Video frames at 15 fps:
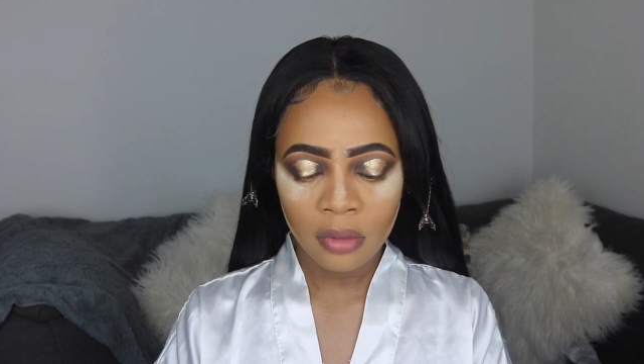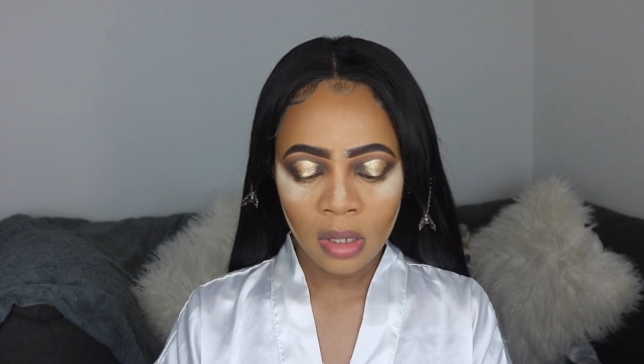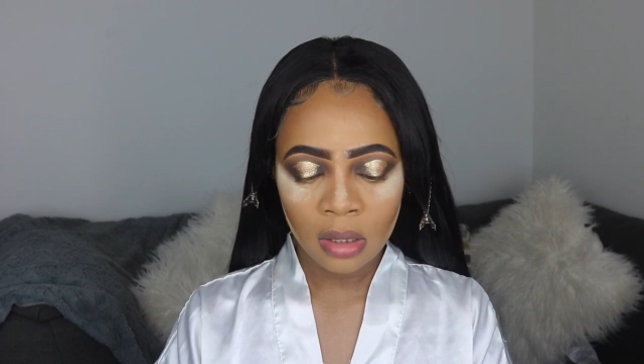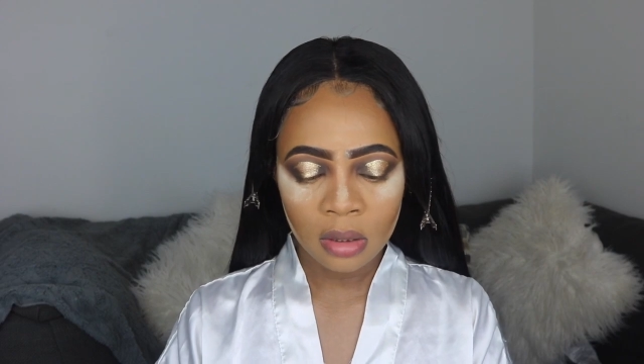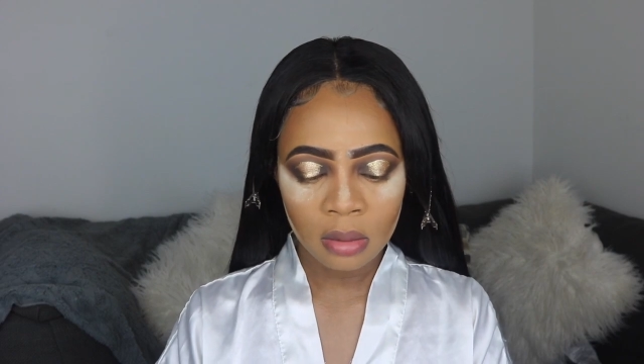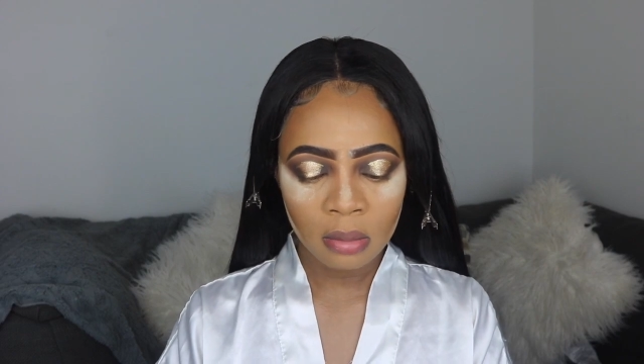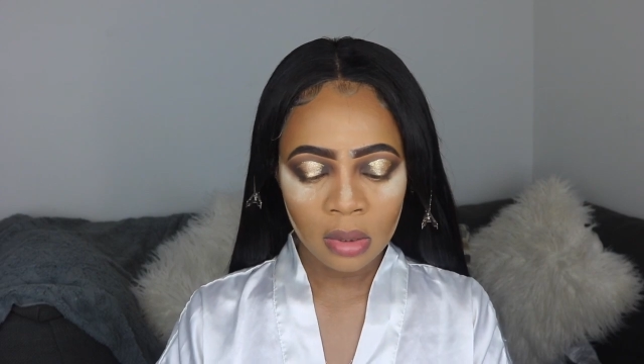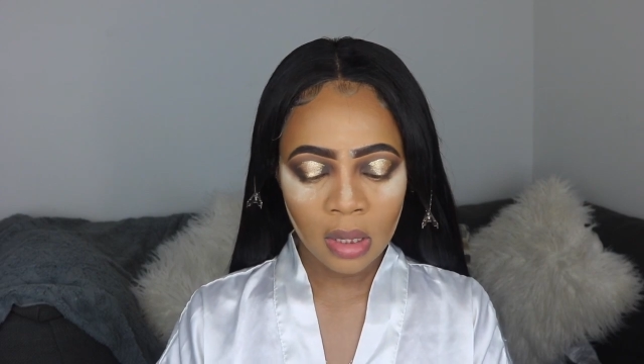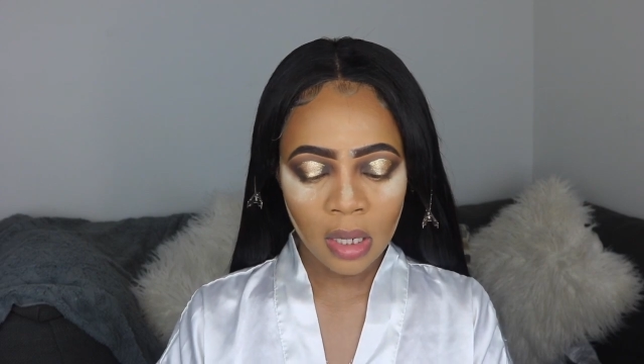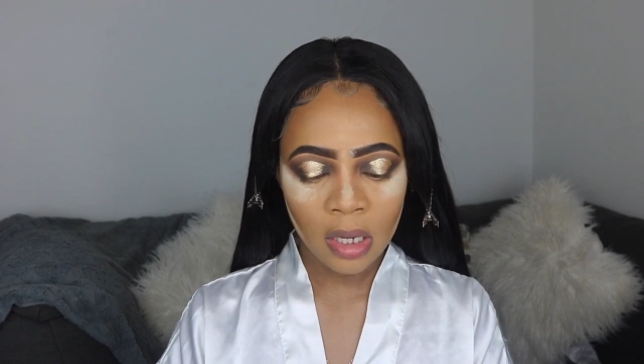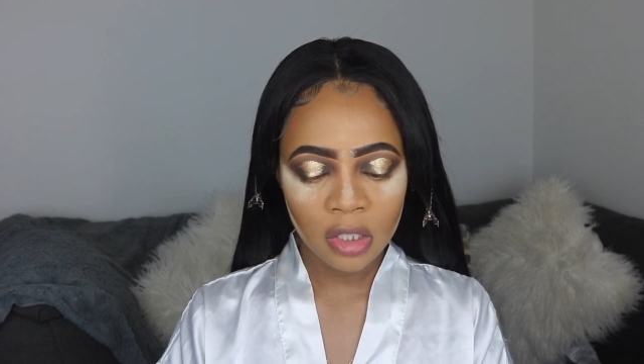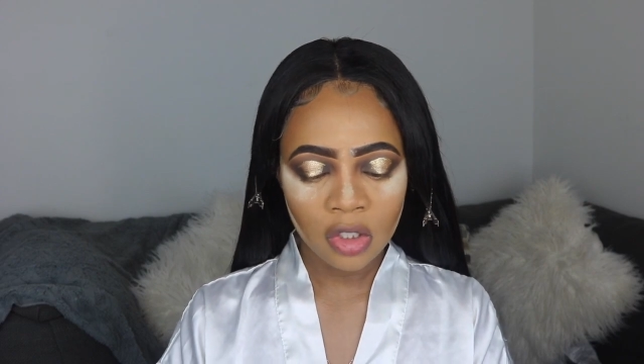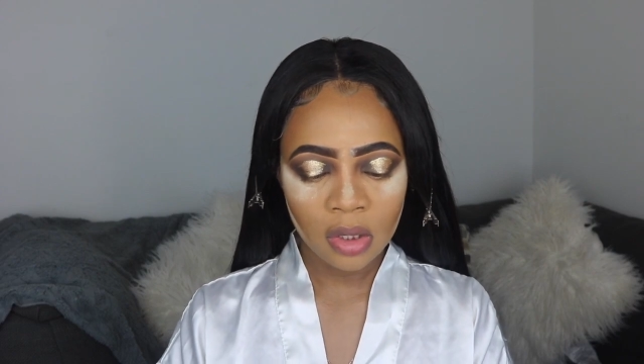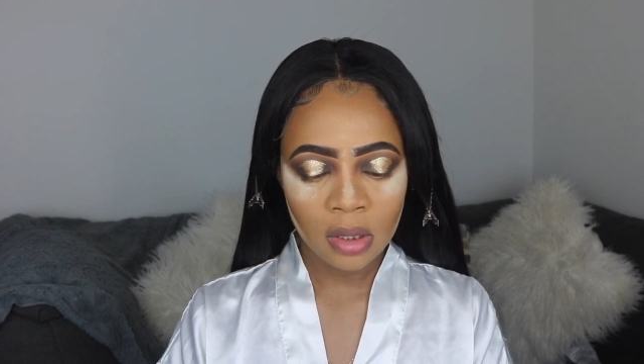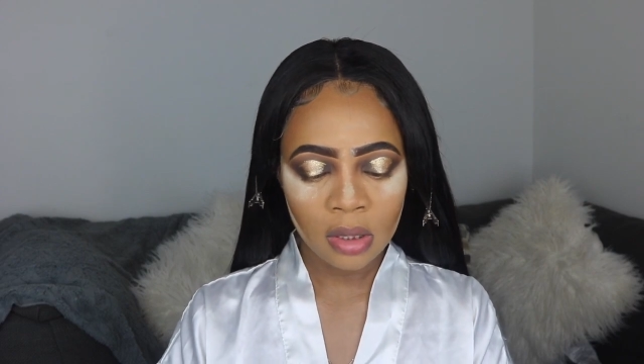Volume
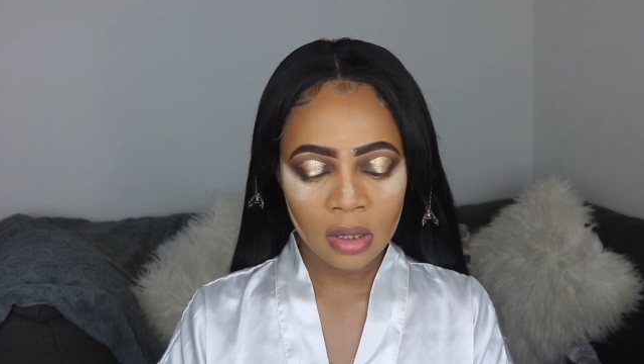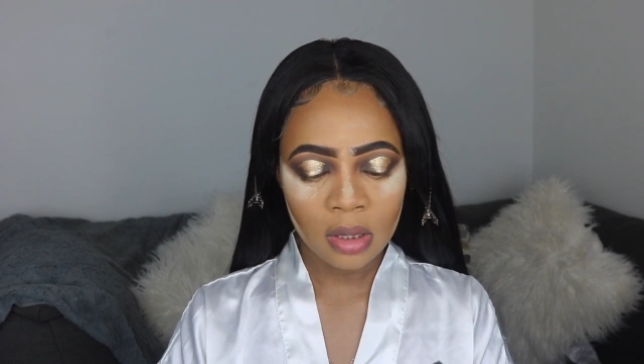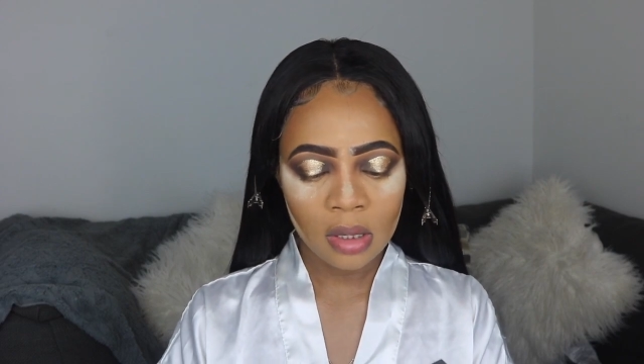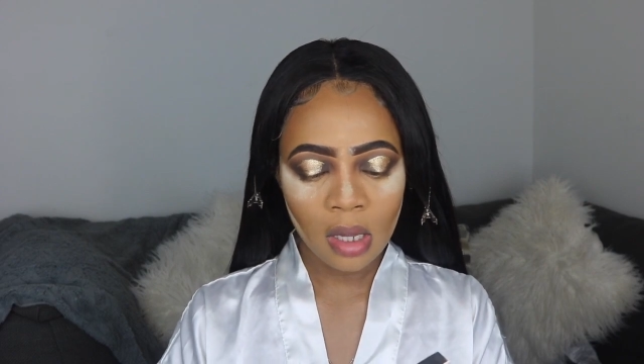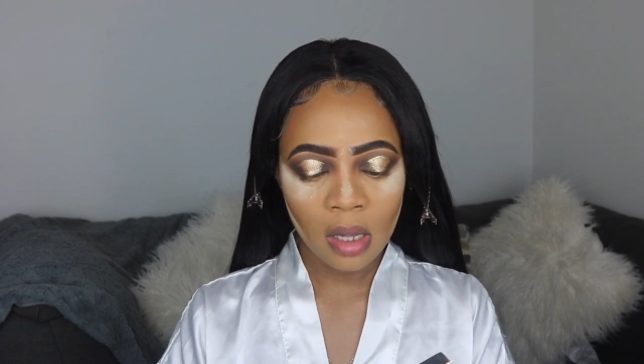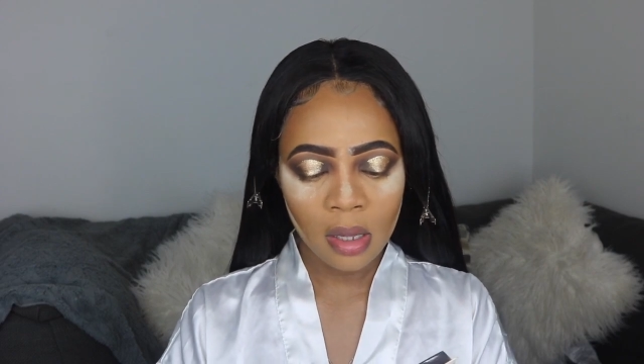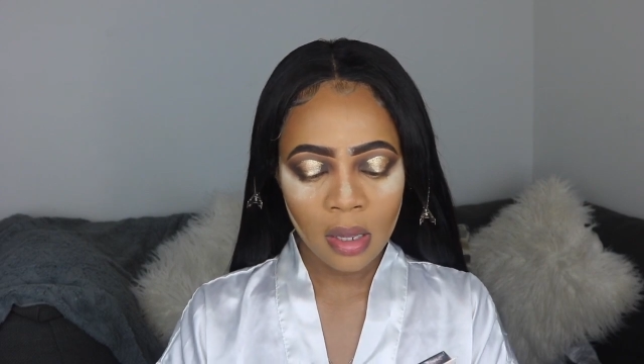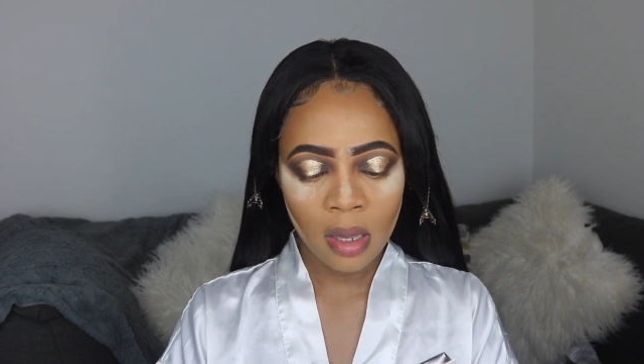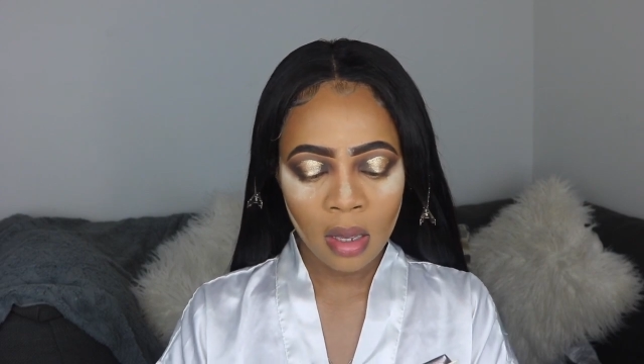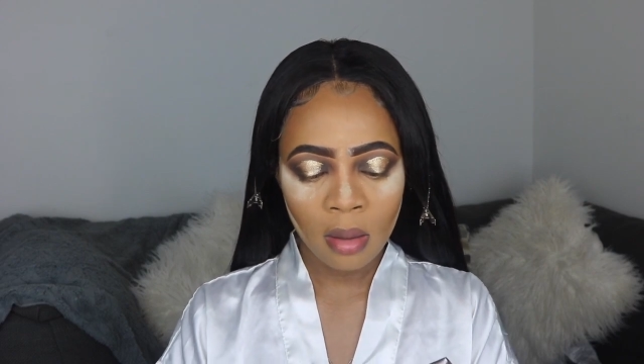Lash in the style